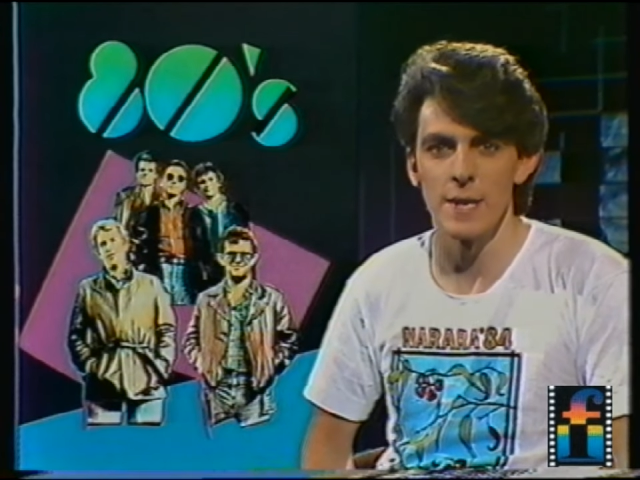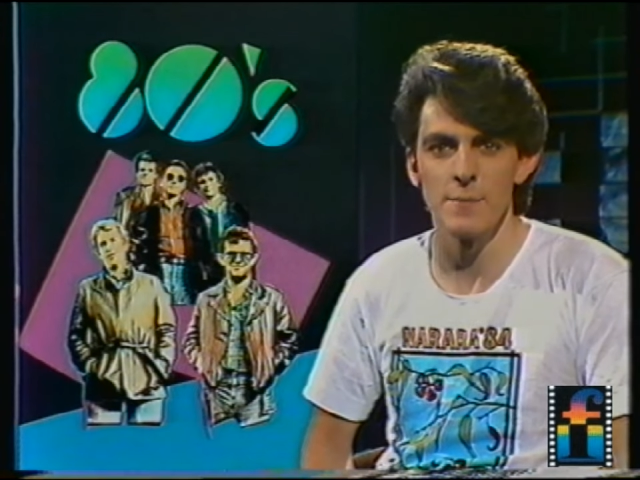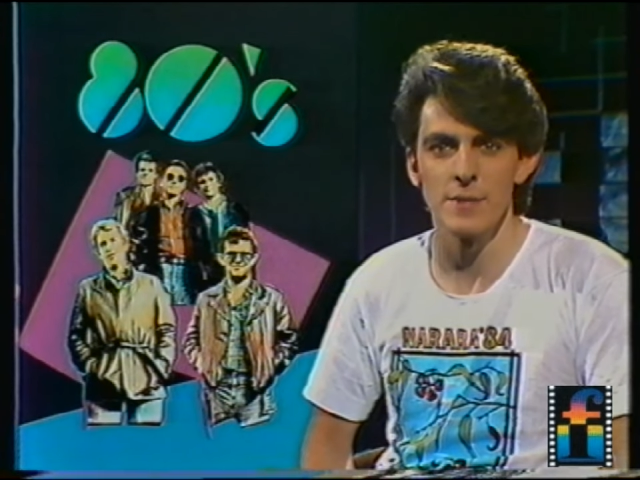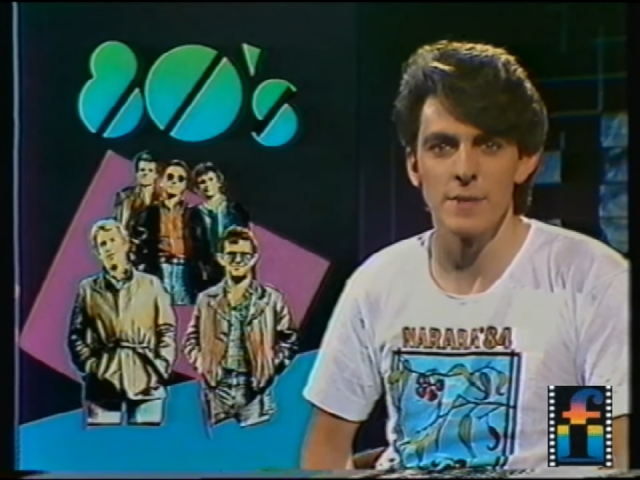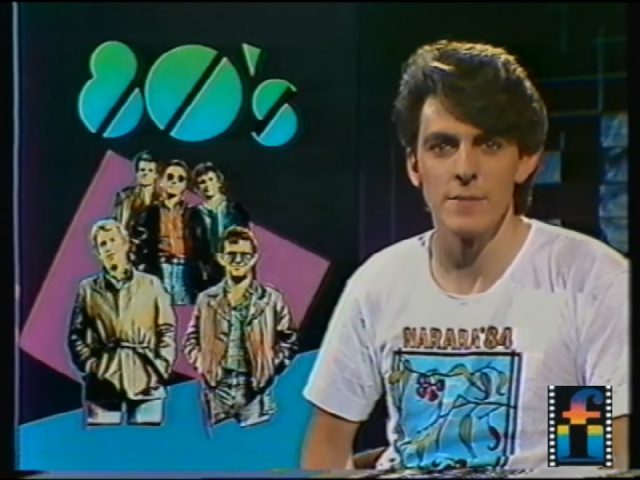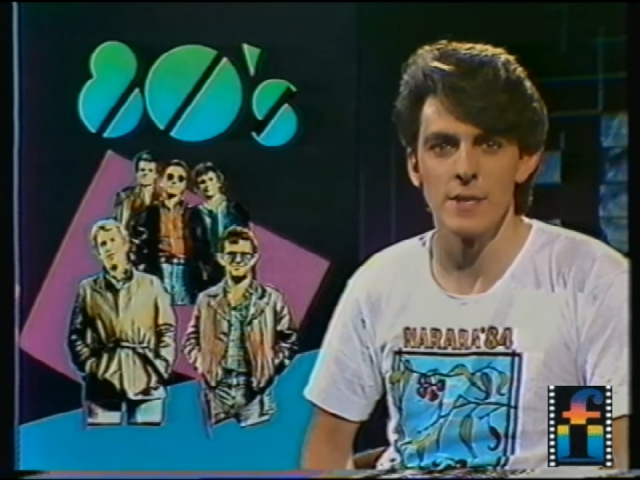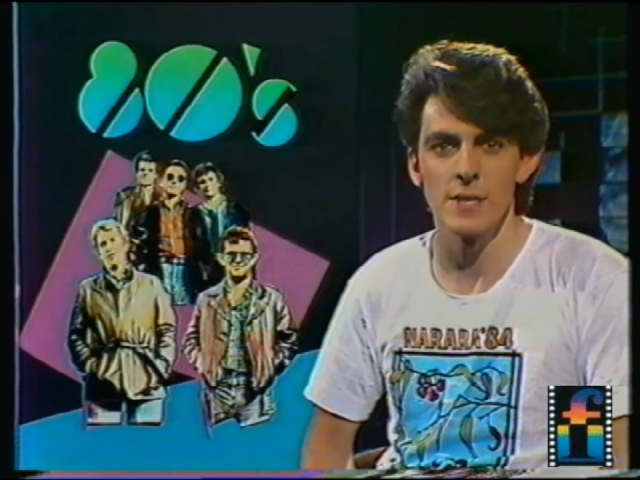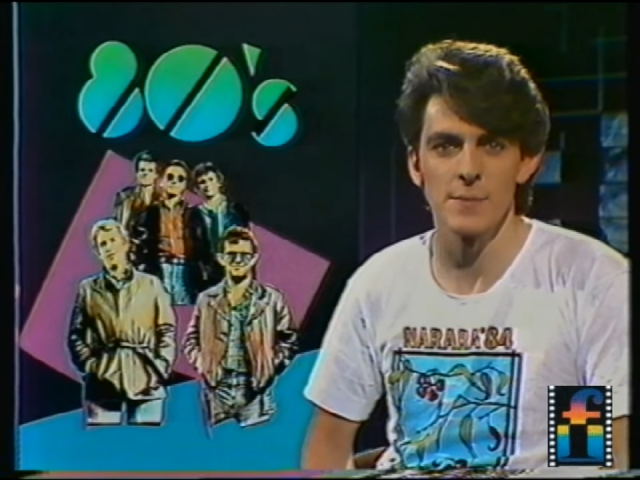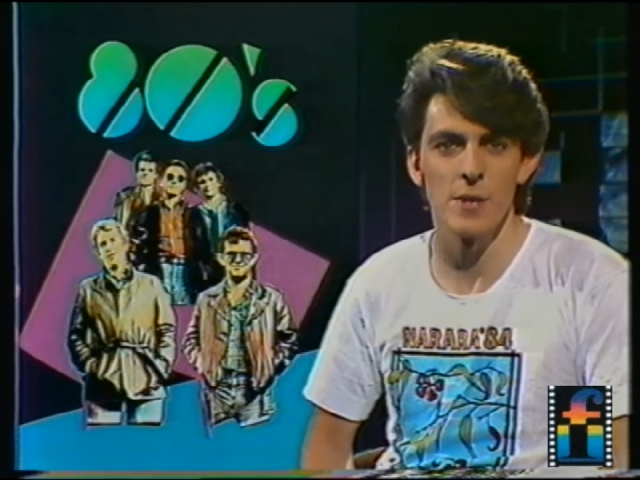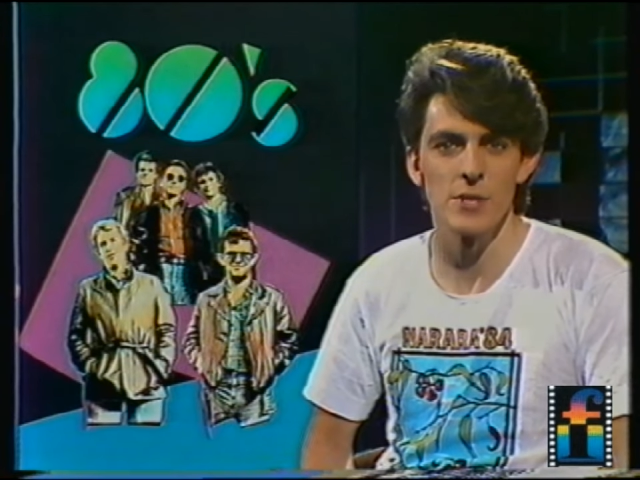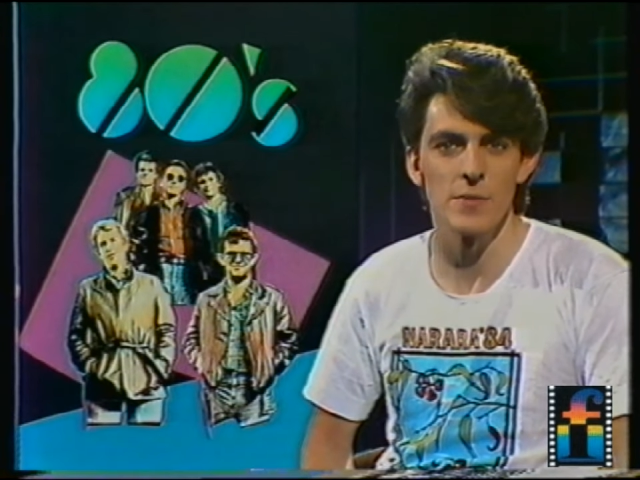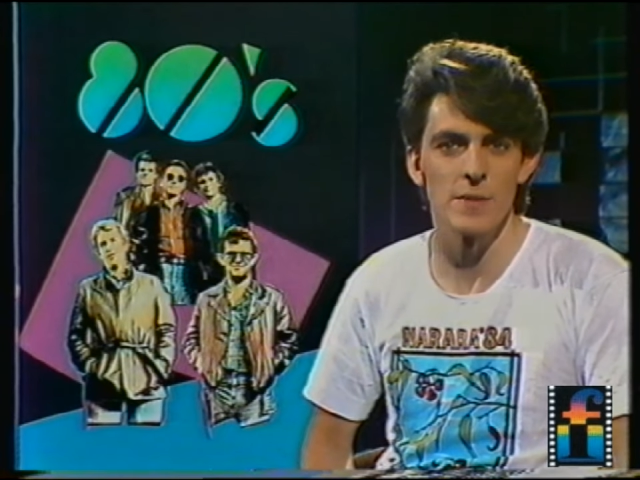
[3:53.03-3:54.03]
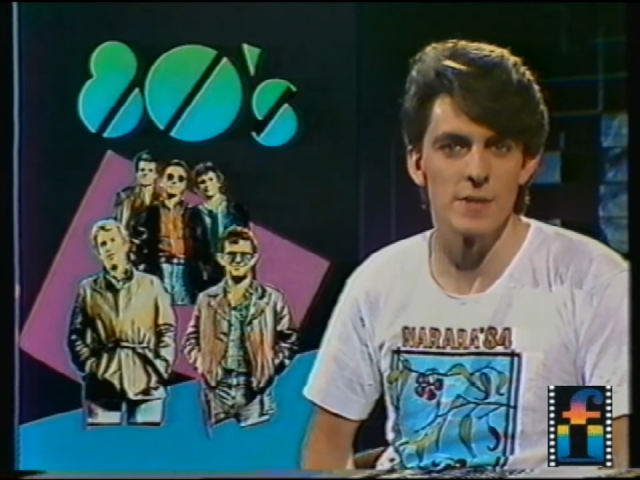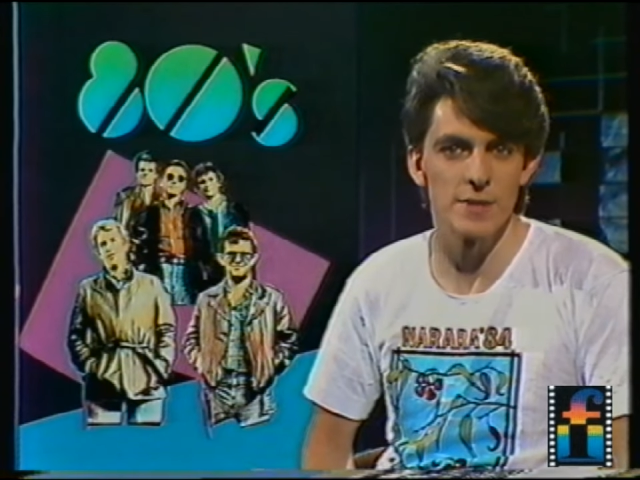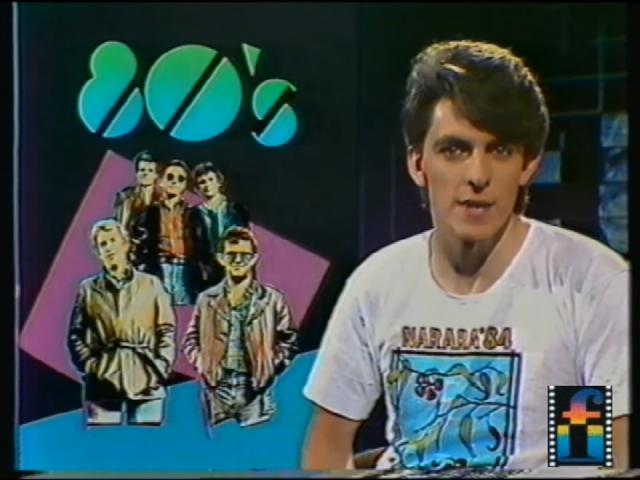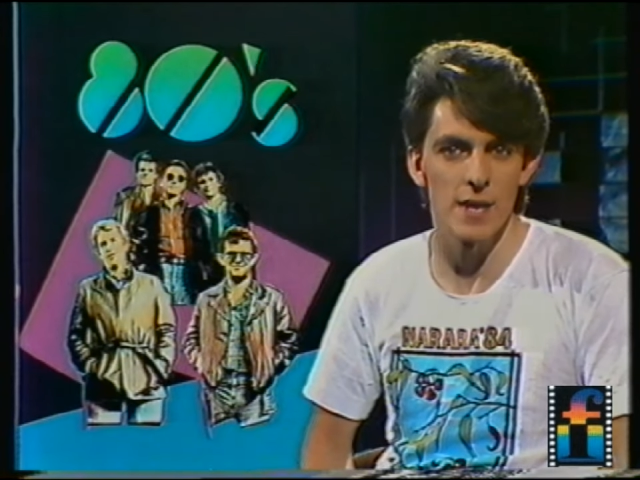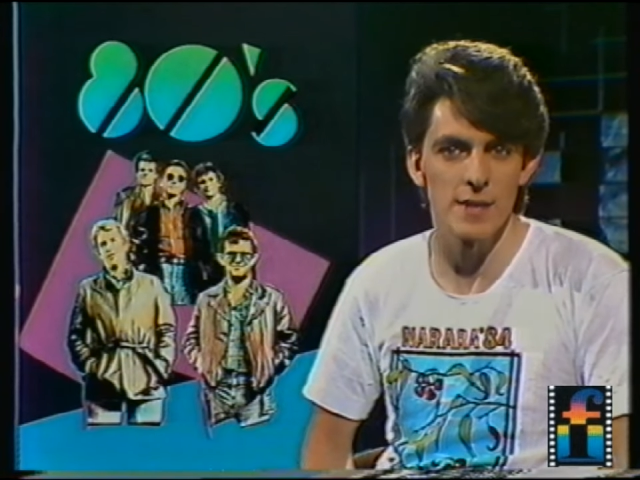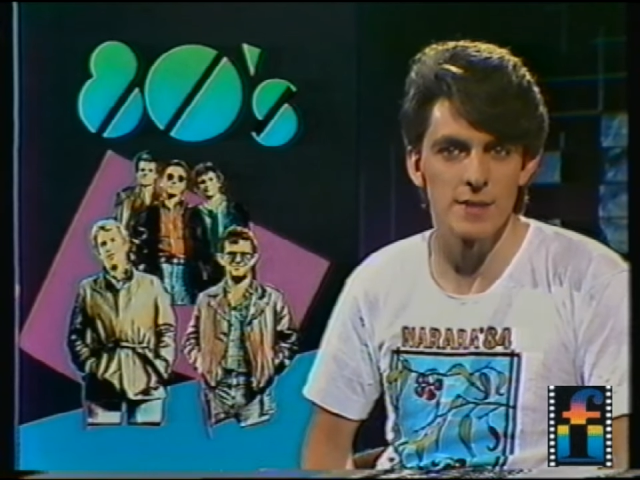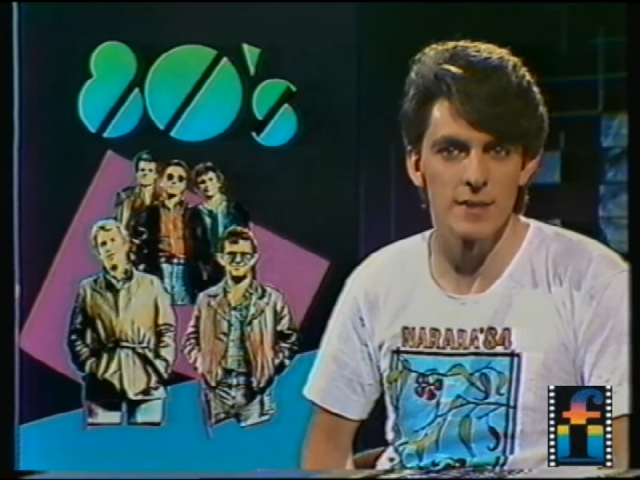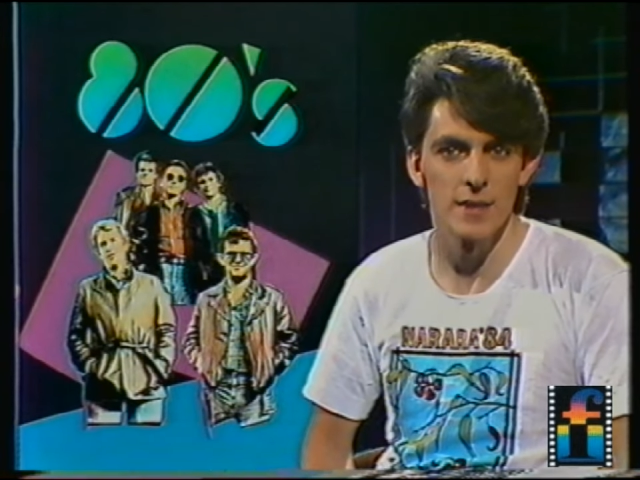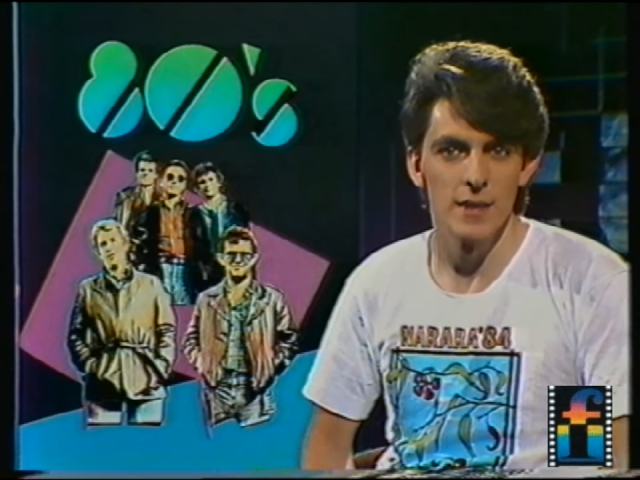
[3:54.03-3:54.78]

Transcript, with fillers: M T V exposure in the States,